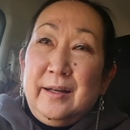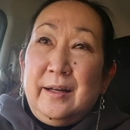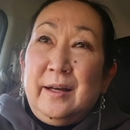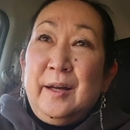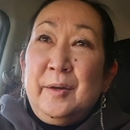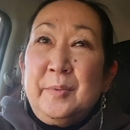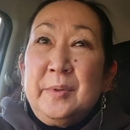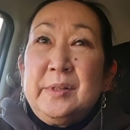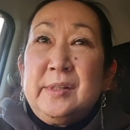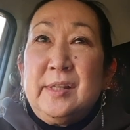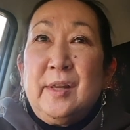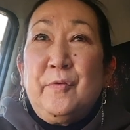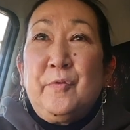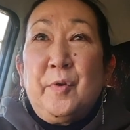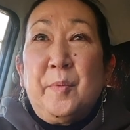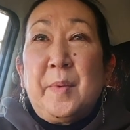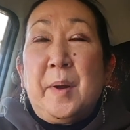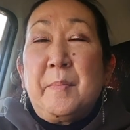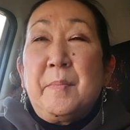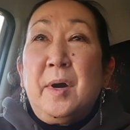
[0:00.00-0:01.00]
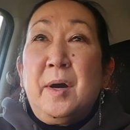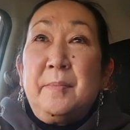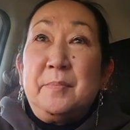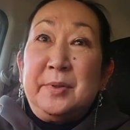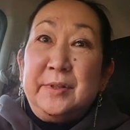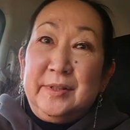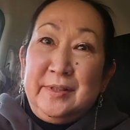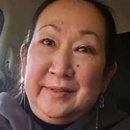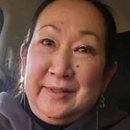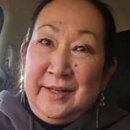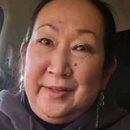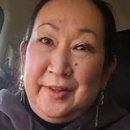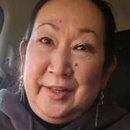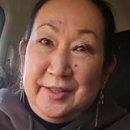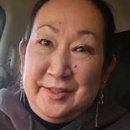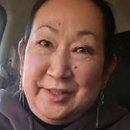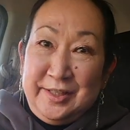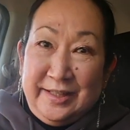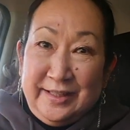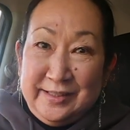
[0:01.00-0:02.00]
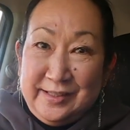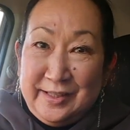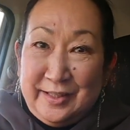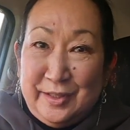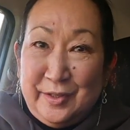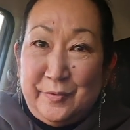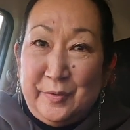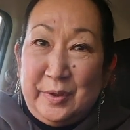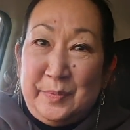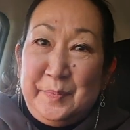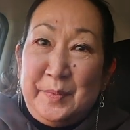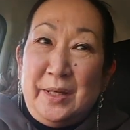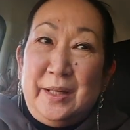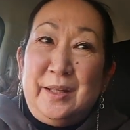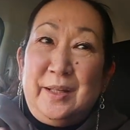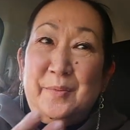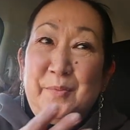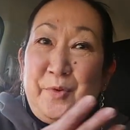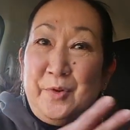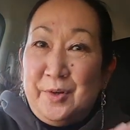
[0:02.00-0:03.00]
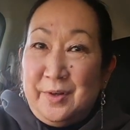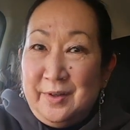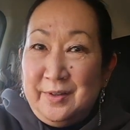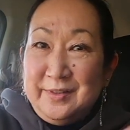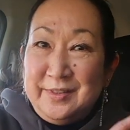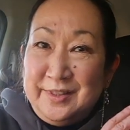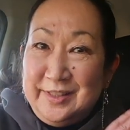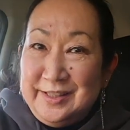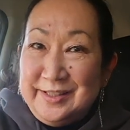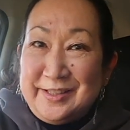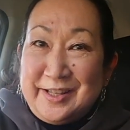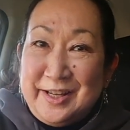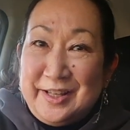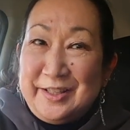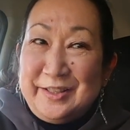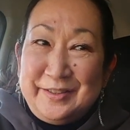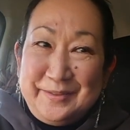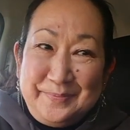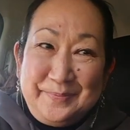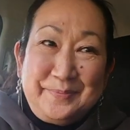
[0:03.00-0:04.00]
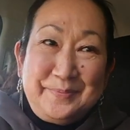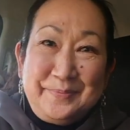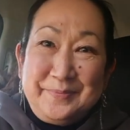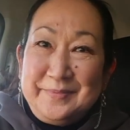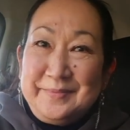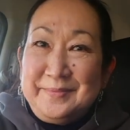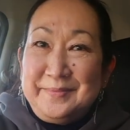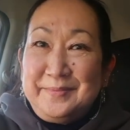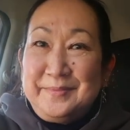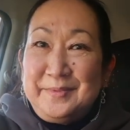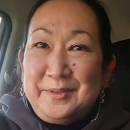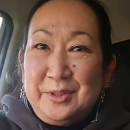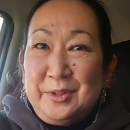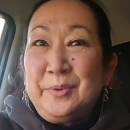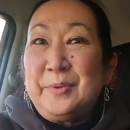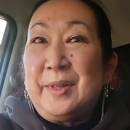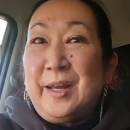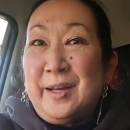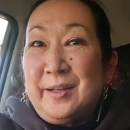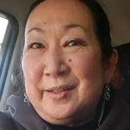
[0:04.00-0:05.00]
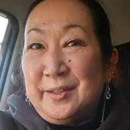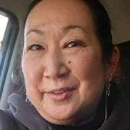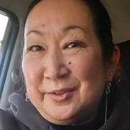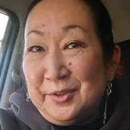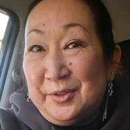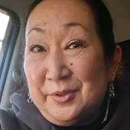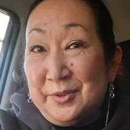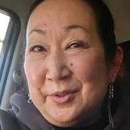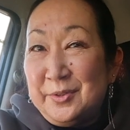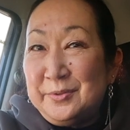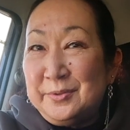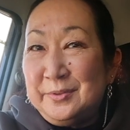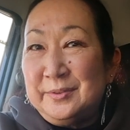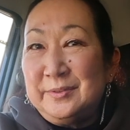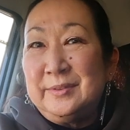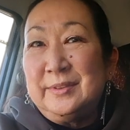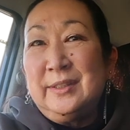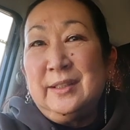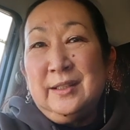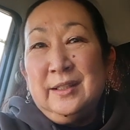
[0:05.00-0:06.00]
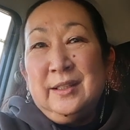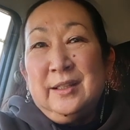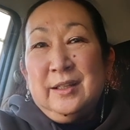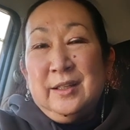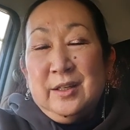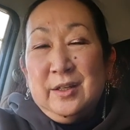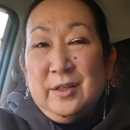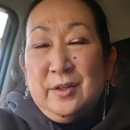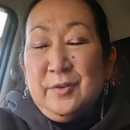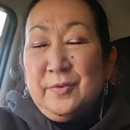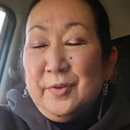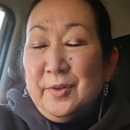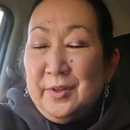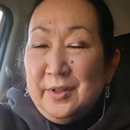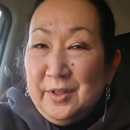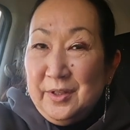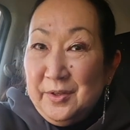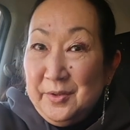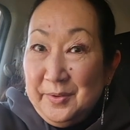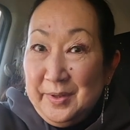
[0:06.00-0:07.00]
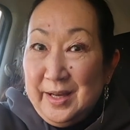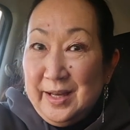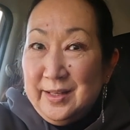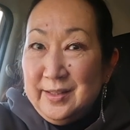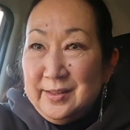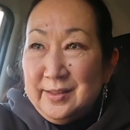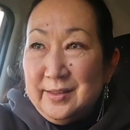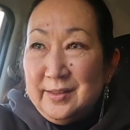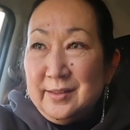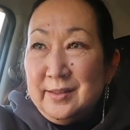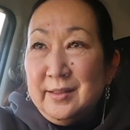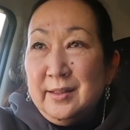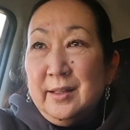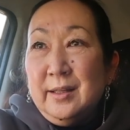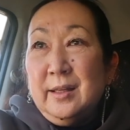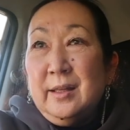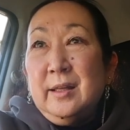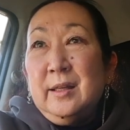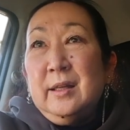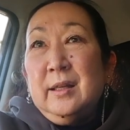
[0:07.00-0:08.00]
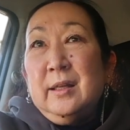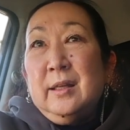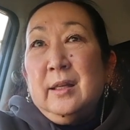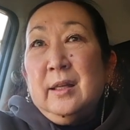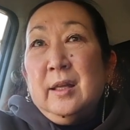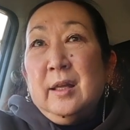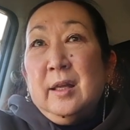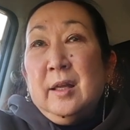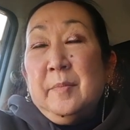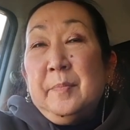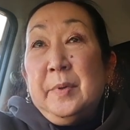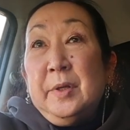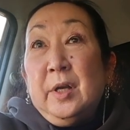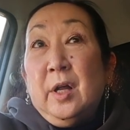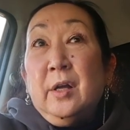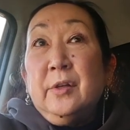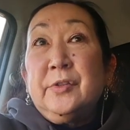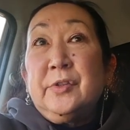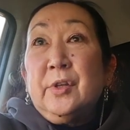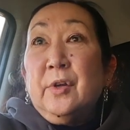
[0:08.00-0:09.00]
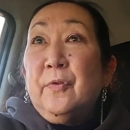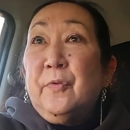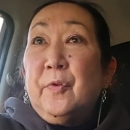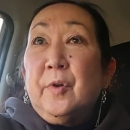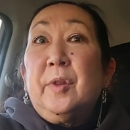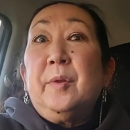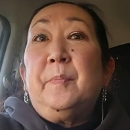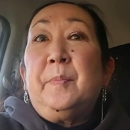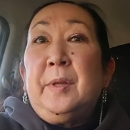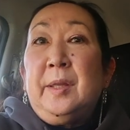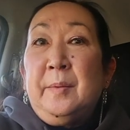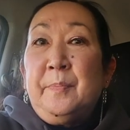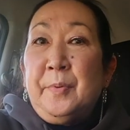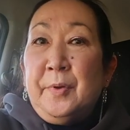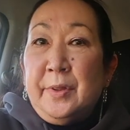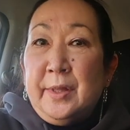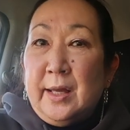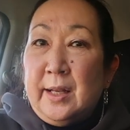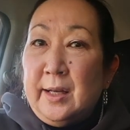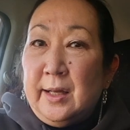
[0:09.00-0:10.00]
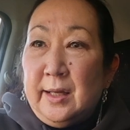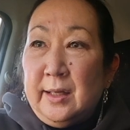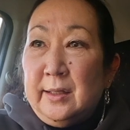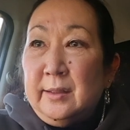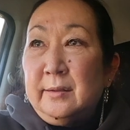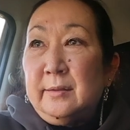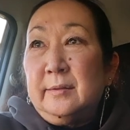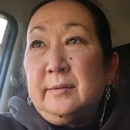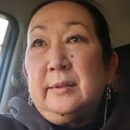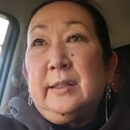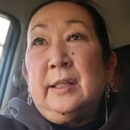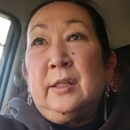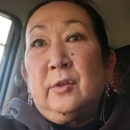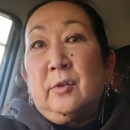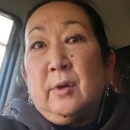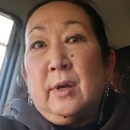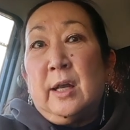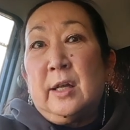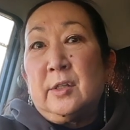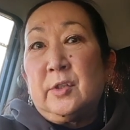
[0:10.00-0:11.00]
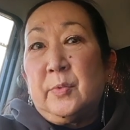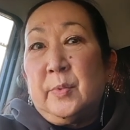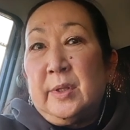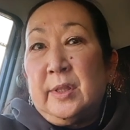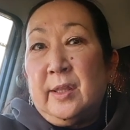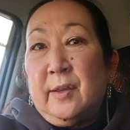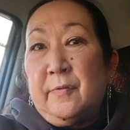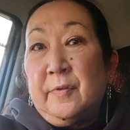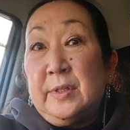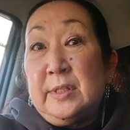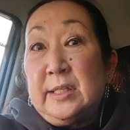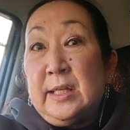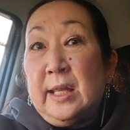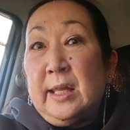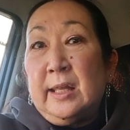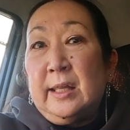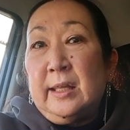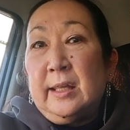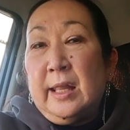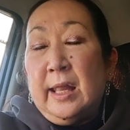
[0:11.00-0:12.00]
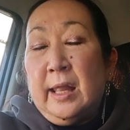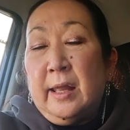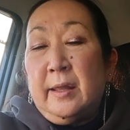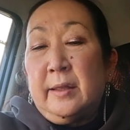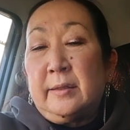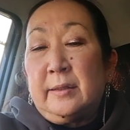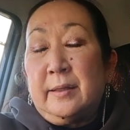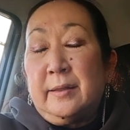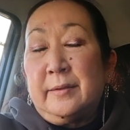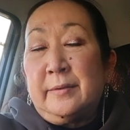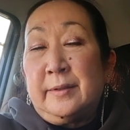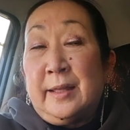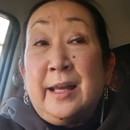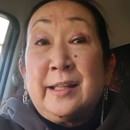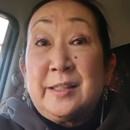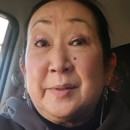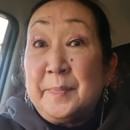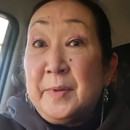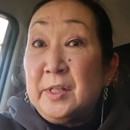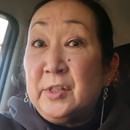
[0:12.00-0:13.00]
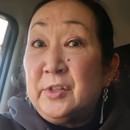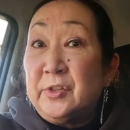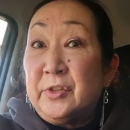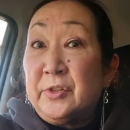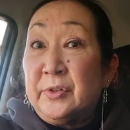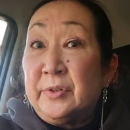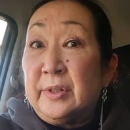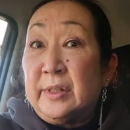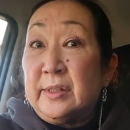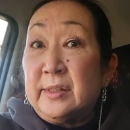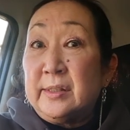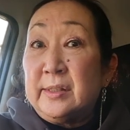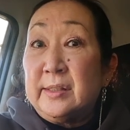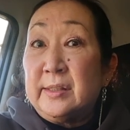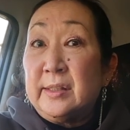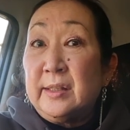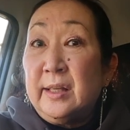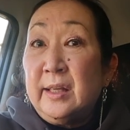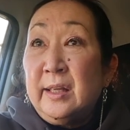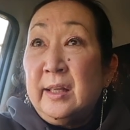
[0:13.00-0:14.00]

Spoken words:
I would say for my mom, but now that she doesn't live with me anymore, she's got to do that on her own over in the U.S. But also for the people that I interact with every day, and that's my students.